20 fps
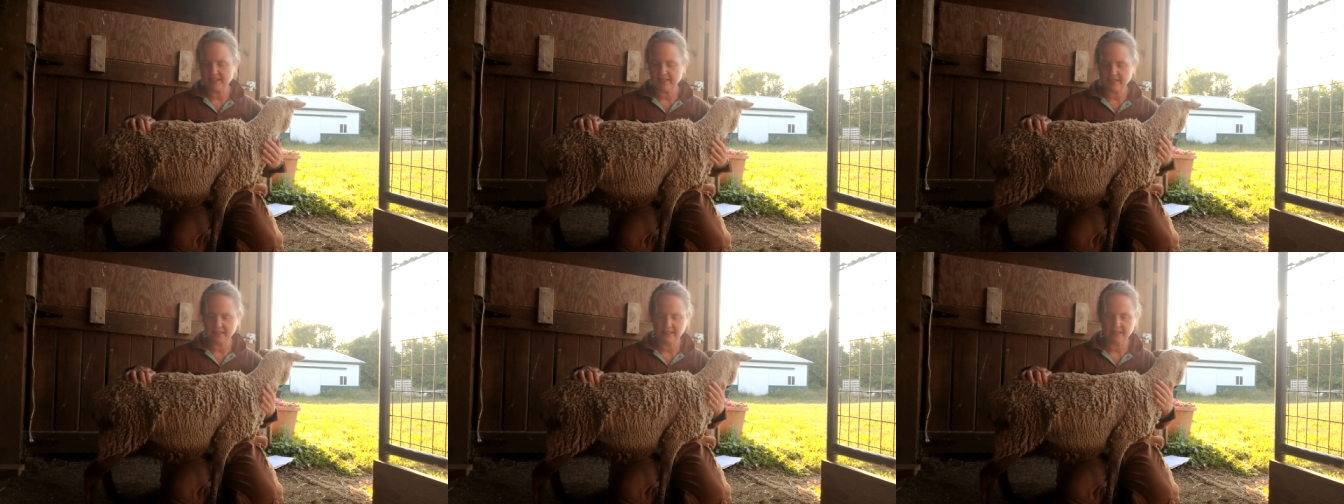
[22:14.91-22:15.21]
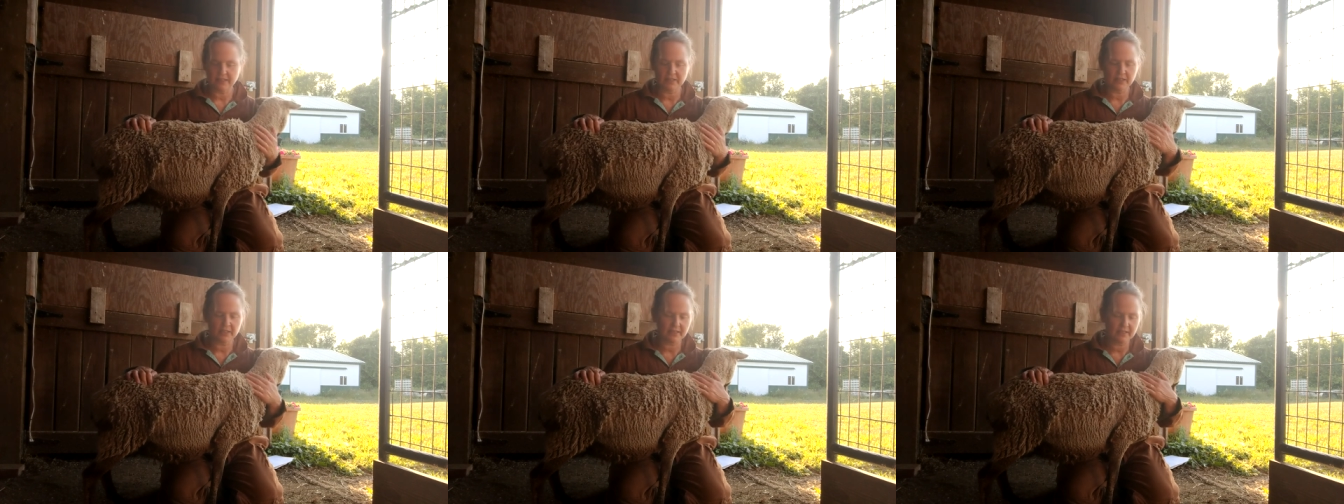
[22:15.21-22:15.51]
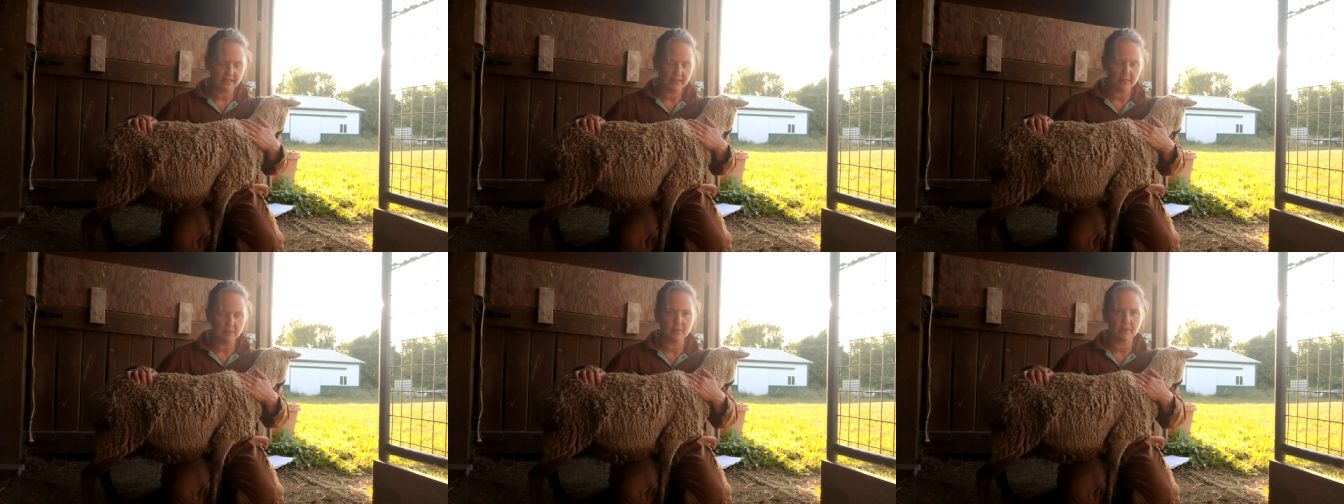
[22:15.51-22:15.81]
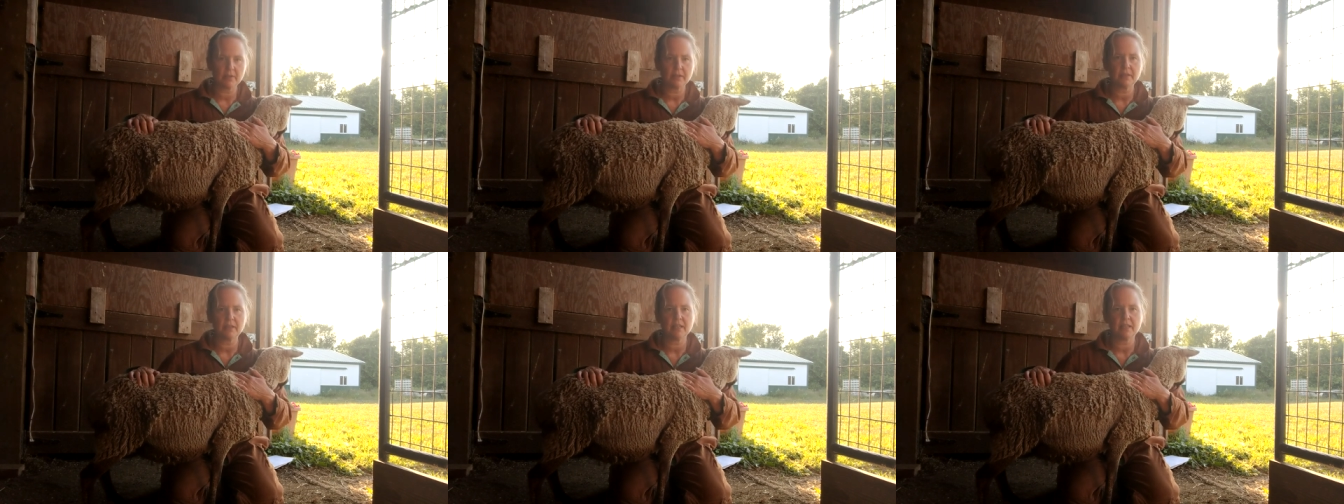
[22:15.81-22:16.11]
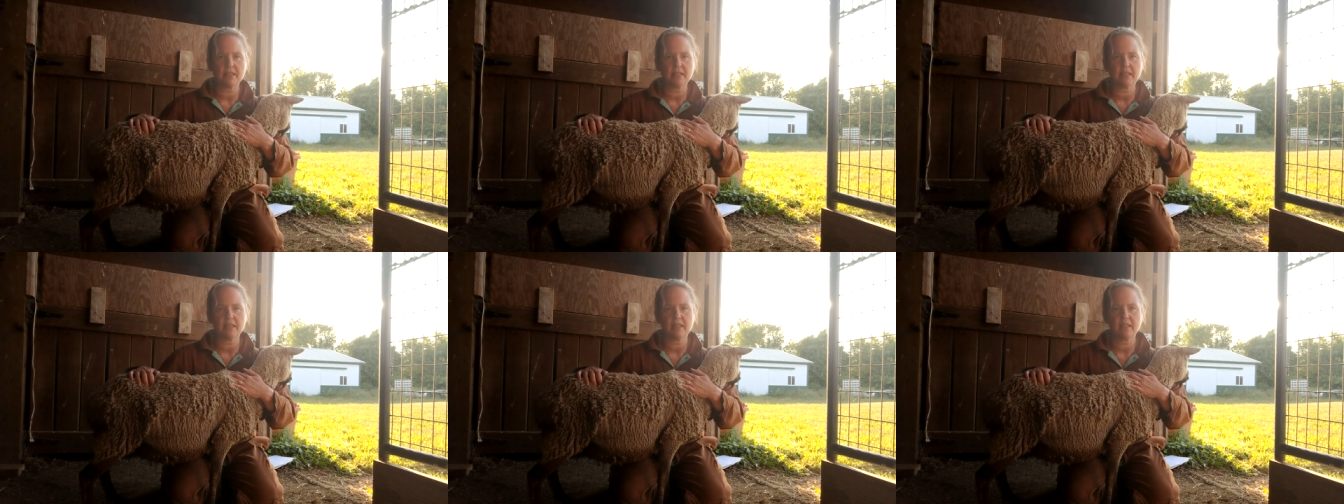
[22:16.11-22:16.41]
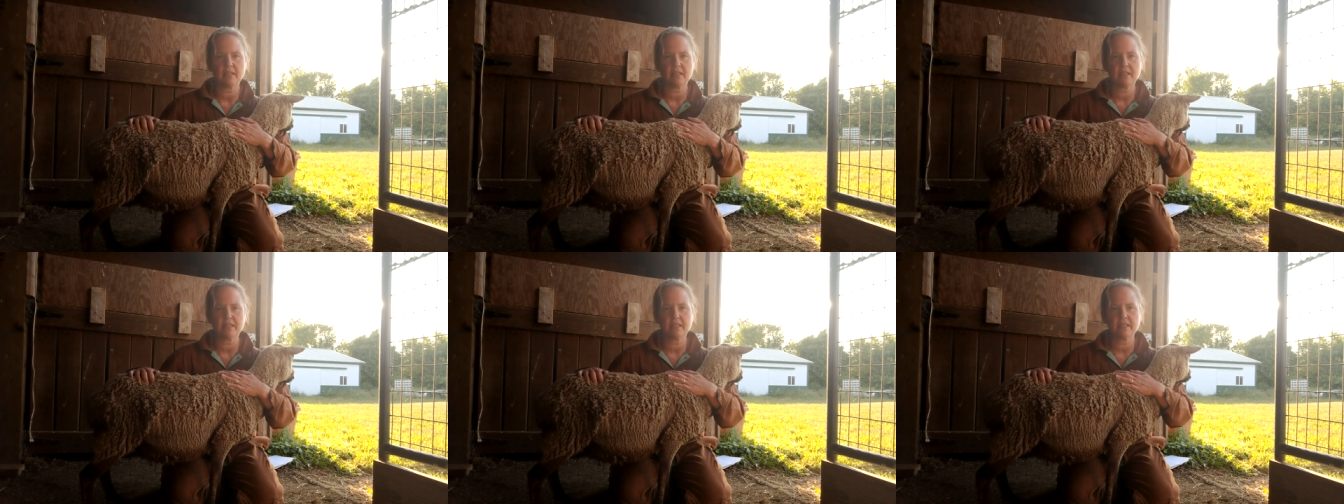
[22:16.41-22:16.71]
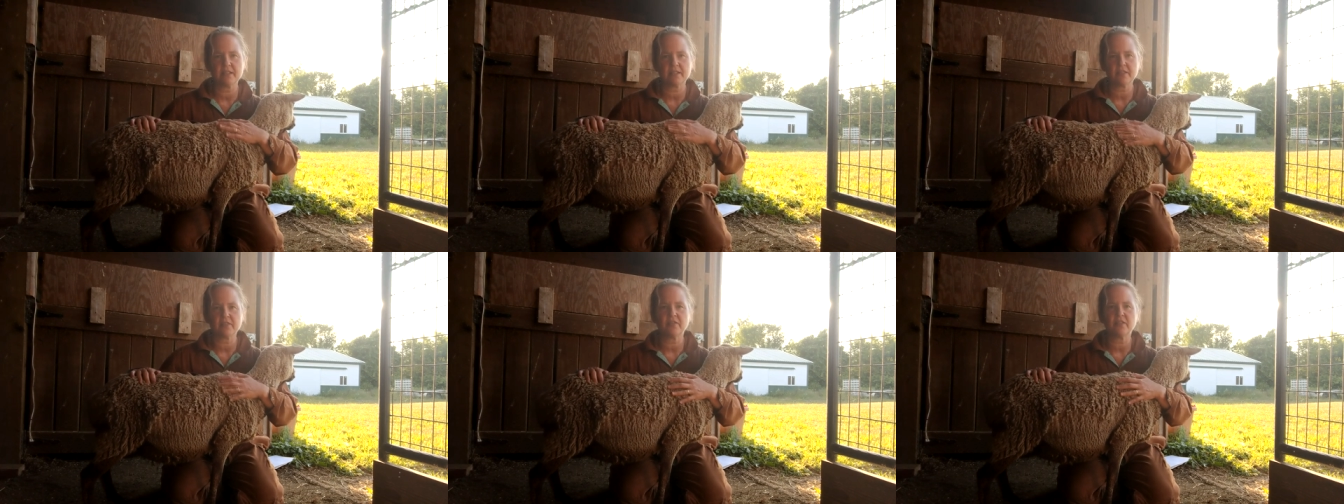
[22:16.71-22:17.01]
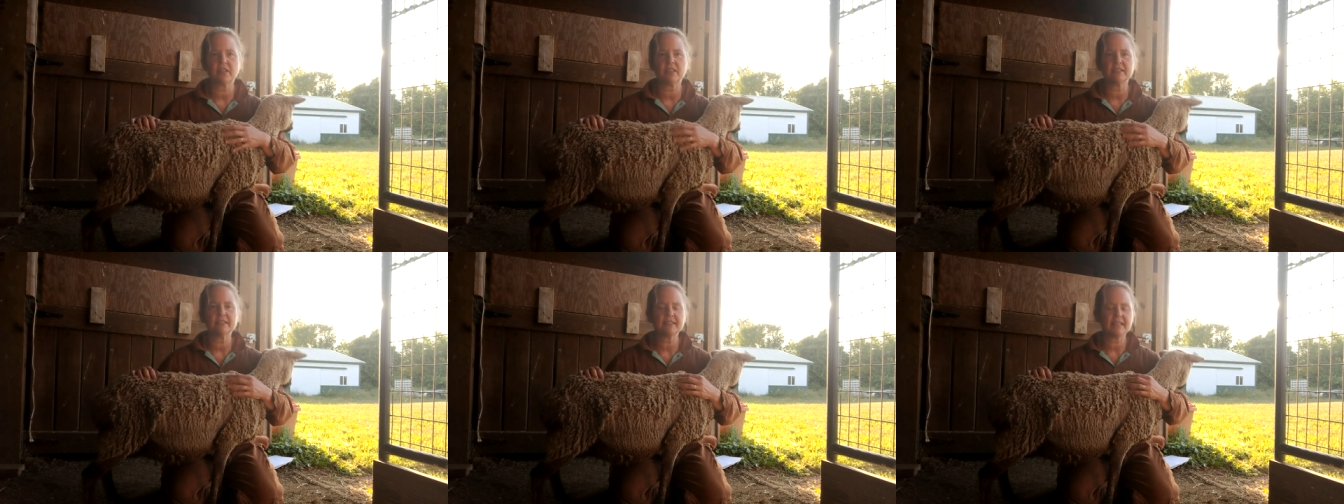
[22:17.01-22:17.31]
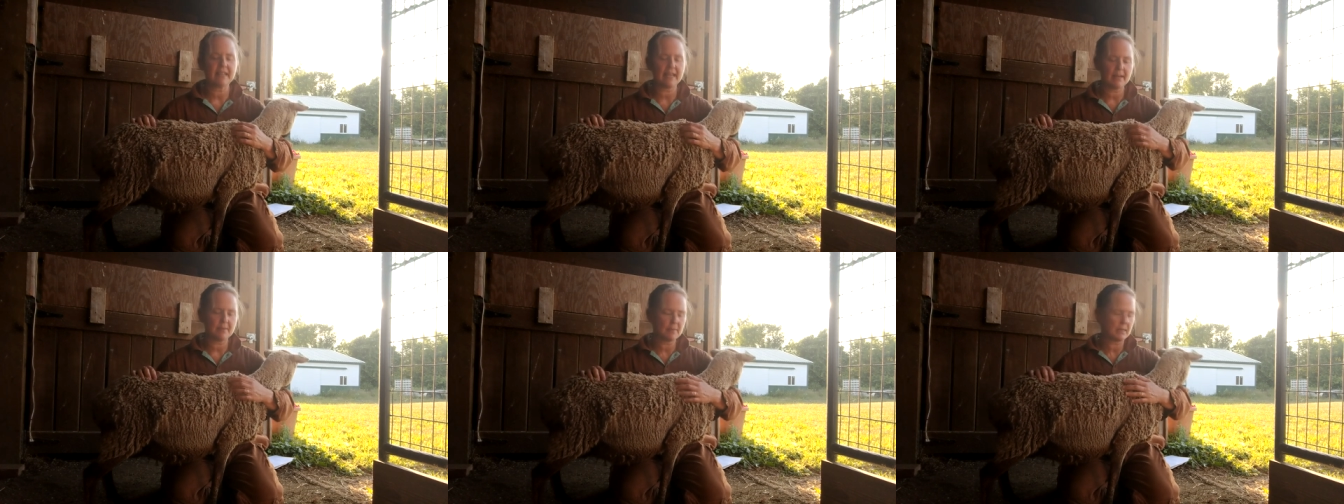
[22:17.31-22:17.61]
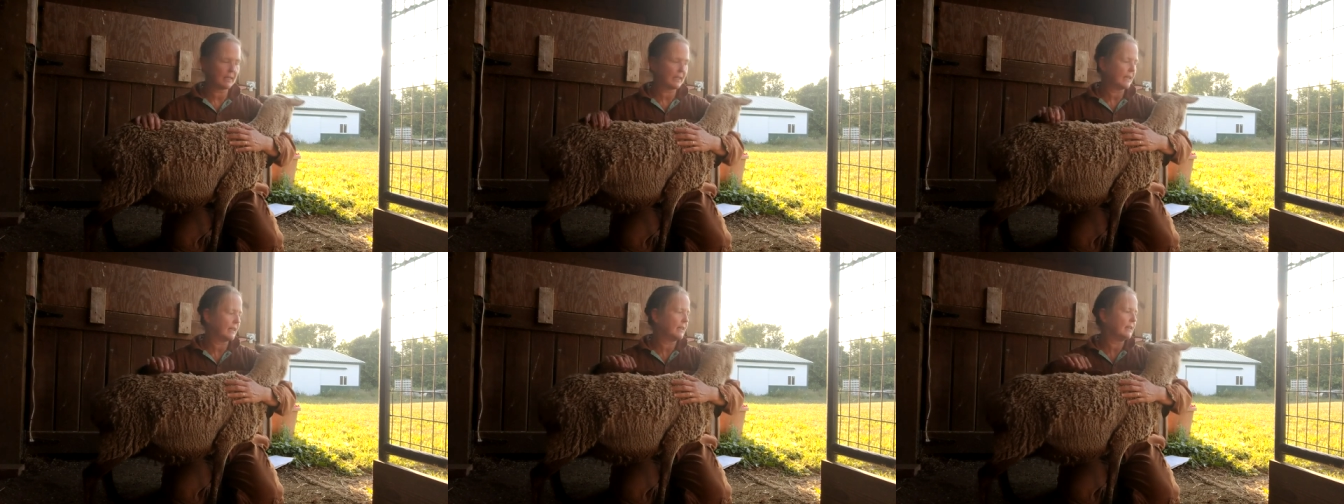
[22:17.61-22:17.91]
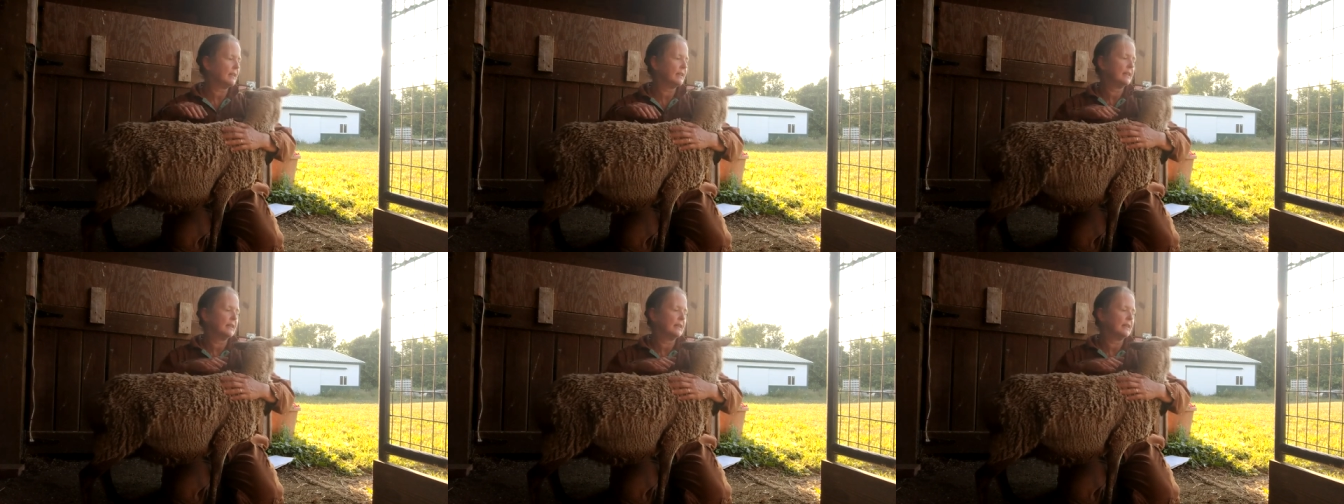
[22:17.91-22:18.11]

on the carding table, is a fawn katmoget.